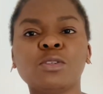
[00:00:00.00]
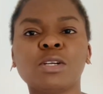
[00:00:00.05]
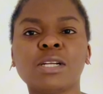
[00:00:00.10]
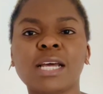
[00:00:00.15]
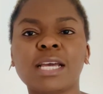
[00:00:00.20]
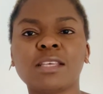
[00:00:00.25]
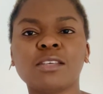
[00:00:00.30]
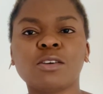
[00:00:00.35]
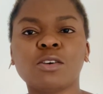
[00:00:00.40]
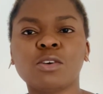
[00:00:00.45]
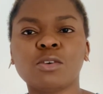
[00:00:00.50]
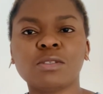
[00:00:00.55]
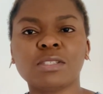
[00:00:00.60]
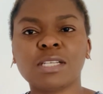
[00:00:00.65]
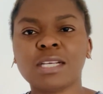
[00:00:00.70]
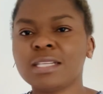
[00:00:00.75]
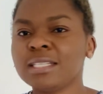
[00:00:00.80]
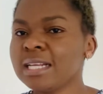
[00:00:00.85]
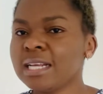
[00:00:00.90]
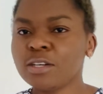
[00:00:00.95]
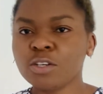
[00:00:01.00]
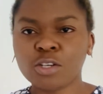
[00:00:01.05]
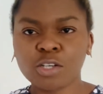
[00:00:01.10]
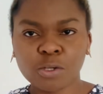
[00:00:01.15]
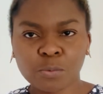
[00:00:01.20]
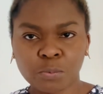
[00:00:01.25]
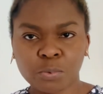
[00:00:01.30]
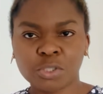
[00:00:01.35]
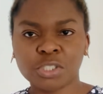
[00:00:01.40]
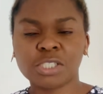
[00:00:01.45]
don't like your content, they're not
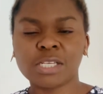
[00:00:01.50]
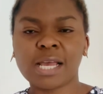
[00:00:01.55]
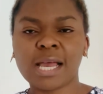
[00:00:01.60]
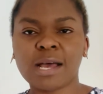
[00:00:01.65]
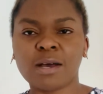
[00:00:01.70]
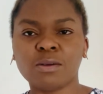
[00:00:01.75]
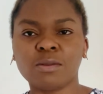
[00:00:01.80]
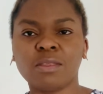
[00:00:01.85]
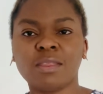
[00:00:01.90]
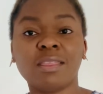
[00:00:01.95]
going to push it out,